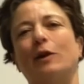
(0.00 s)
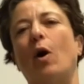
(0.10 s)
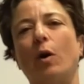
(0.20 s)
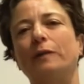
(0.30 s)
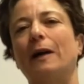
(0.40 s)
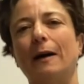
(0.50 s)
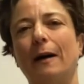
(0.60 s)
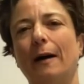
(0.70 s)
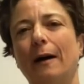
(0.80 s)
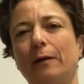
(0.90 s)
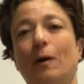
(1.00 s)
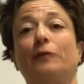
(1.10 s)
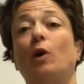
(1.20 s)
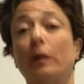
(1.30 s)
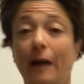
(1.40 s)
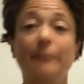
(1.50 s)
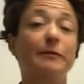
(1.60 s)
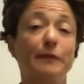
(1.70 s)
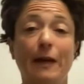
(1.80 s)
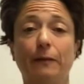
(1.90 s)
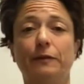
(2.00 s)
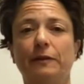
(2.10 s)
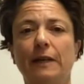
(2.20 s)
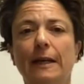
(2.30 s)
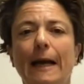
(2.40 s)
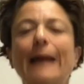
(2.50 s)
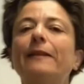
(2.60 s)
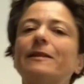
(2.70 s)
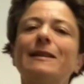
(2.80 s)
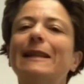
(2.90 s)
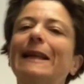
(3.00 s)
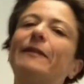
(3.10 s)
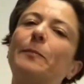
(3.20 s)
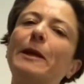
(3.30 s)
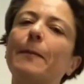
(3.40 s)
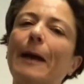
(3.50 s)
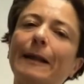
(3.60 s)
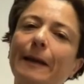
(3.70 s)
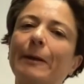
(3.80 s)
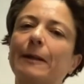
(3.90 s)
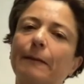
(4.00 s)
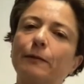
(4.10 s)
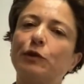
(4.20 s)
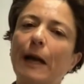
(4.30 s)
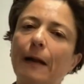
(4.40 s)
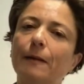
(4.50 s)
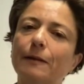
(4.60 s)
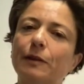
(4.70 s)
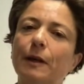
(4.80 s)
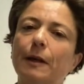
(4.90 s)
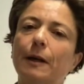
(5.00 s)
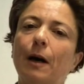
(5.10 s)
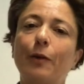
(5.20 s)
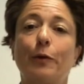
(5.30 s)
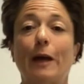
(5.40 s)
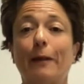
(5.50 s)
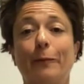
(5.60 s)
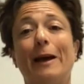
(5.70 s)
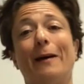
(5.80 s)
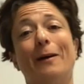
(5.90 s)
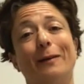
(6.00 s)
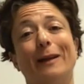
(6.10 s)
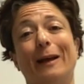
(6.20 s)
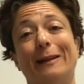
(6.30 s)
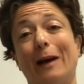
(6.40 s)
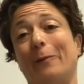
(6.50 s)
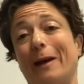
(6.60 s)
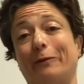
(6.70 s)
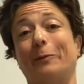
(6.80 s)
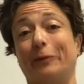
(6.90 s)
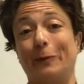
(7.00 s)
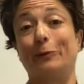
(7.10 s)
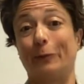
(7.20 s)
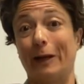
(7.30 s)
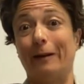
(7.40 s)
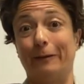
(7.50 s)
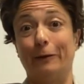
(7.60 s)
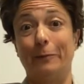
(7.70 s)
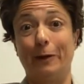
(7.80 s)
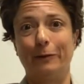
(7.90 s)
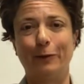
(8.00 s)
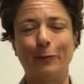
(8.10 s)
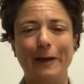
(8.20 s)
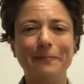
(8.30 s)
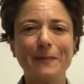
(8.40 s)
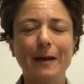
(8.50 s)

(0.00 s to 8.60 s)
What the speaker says: to all across all types of challenges, and it doesn't need to be a pandemic level challenge. Although now we have some experience with that under our belt, don't we?